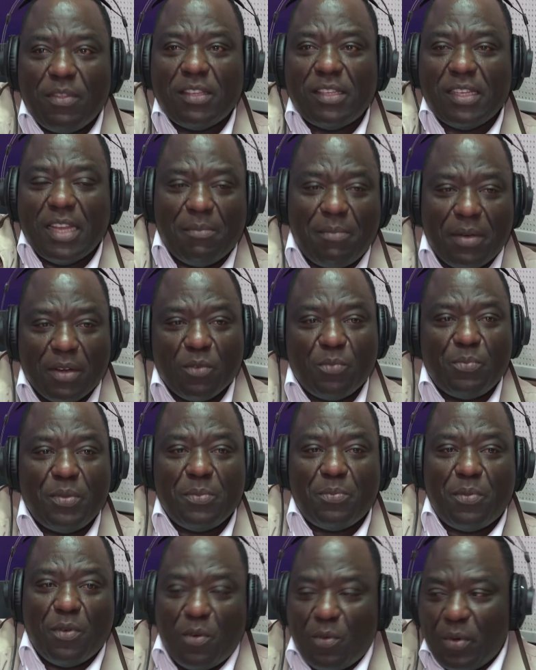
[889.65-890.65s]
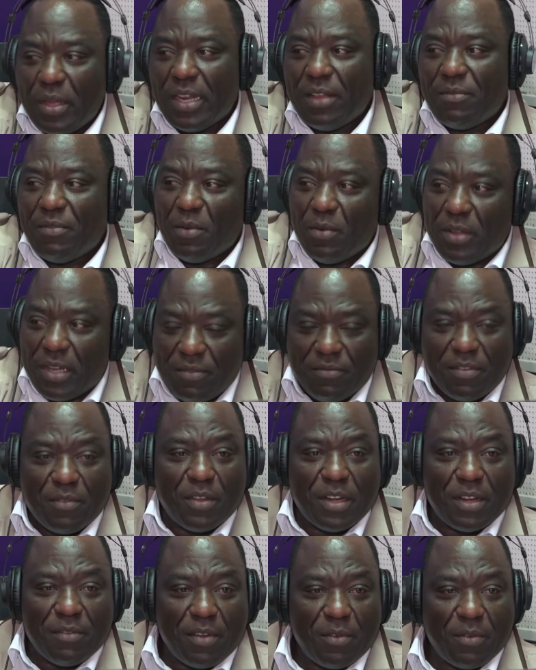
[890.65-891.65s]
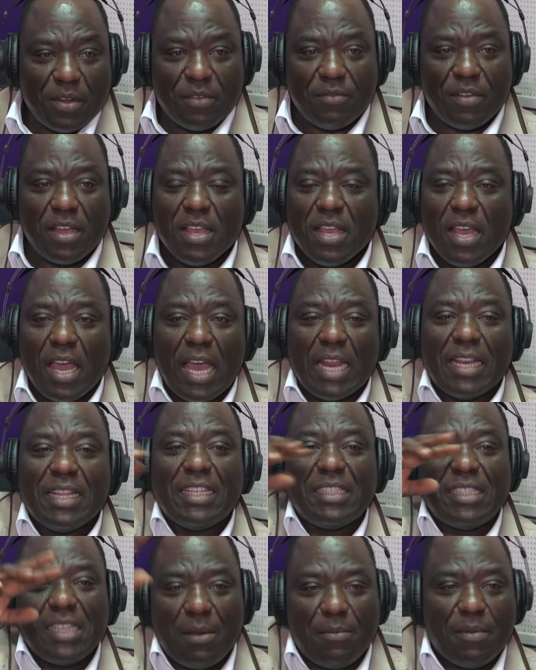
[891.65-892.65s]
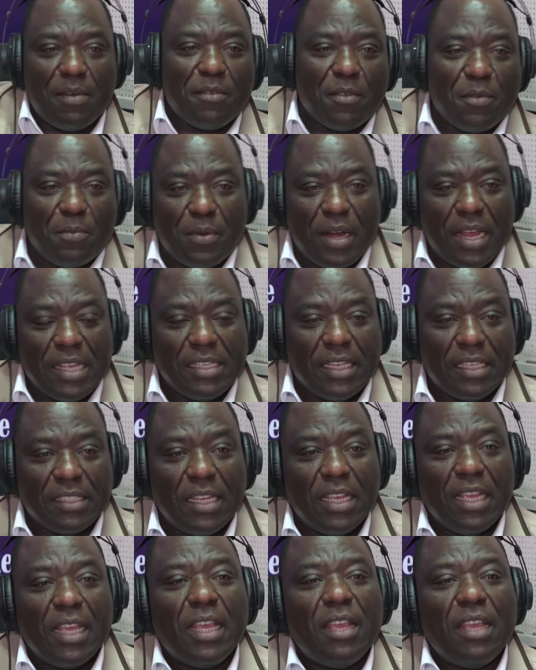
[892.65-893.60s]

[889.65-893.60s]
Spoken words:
this number of people wherever, and this number of branches.